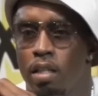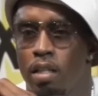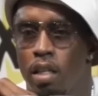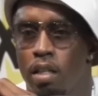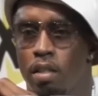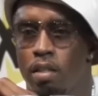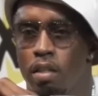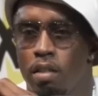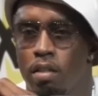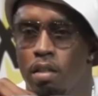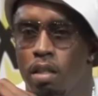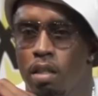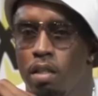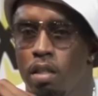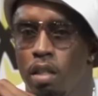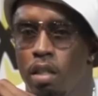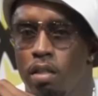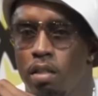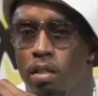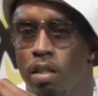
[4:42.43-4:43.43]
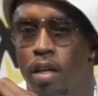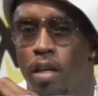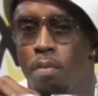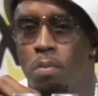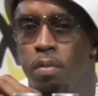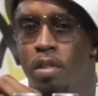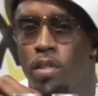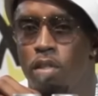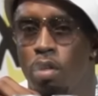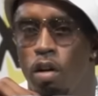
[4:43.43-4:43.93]
It's, it's, it's it's
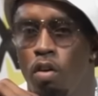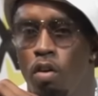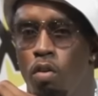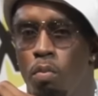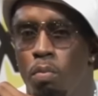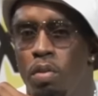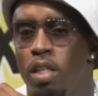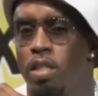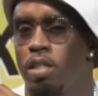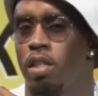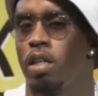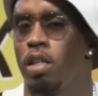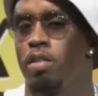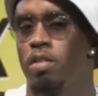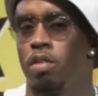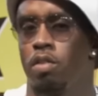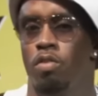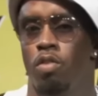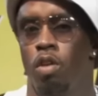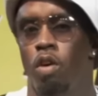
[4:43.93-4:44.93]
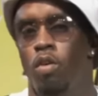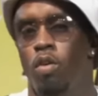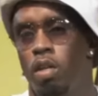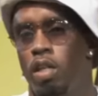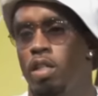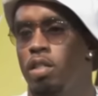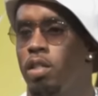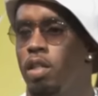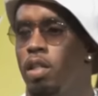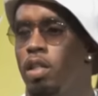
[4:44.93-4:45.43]
never been told, but it's right. it's you know
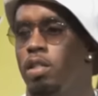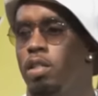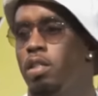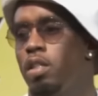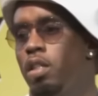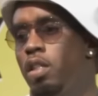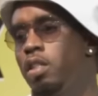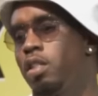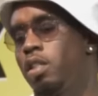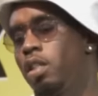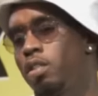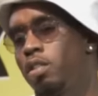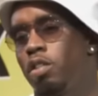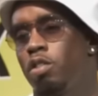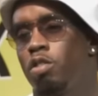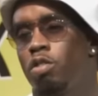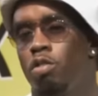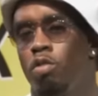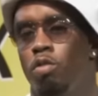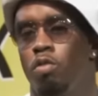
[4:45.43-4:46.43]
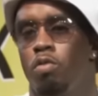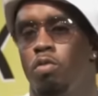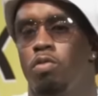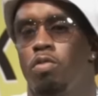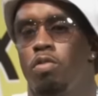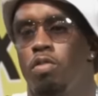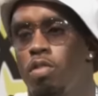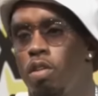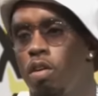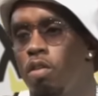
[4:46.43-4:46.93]
it's it's it's just the
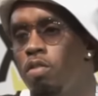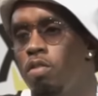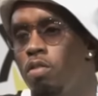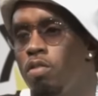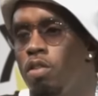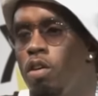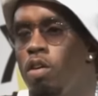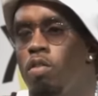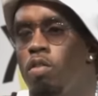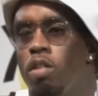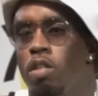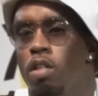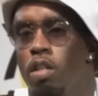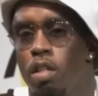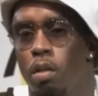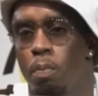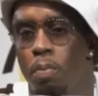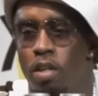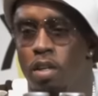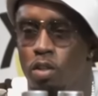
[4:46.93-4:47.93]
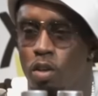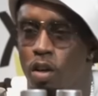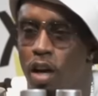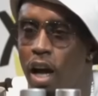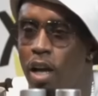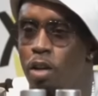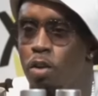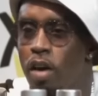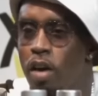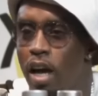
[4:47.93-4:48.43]
truth. So right. you know it, it, depends on
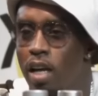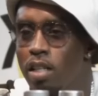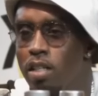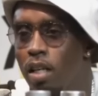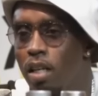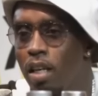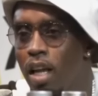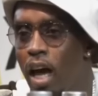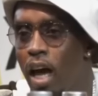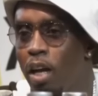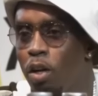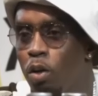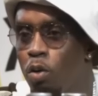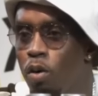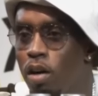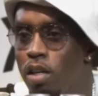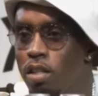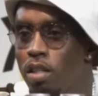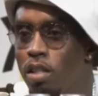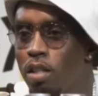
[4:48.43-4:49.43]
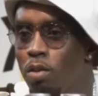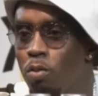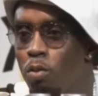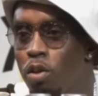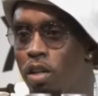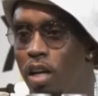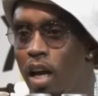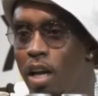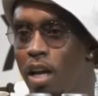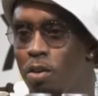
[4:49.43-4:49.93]
how you ask your line of
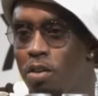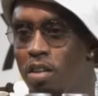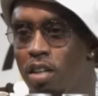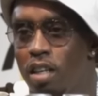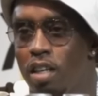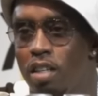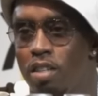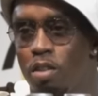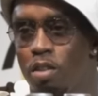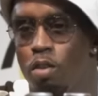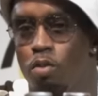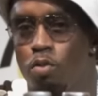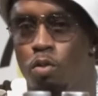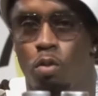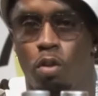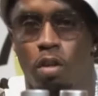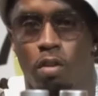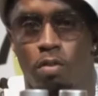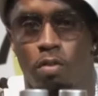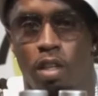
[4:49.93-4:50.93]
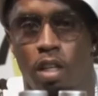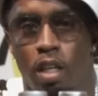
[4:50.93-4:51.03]
questioning, how you can get to the root of it.